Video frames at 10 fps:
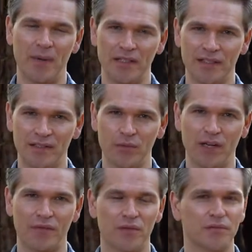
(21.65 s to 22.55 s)
basically,
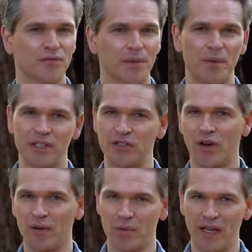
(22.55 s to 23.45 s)
whenever somebody
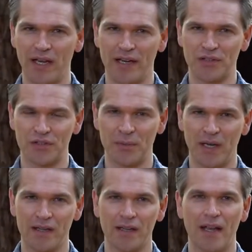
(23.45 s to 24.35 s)
started playing an instrument.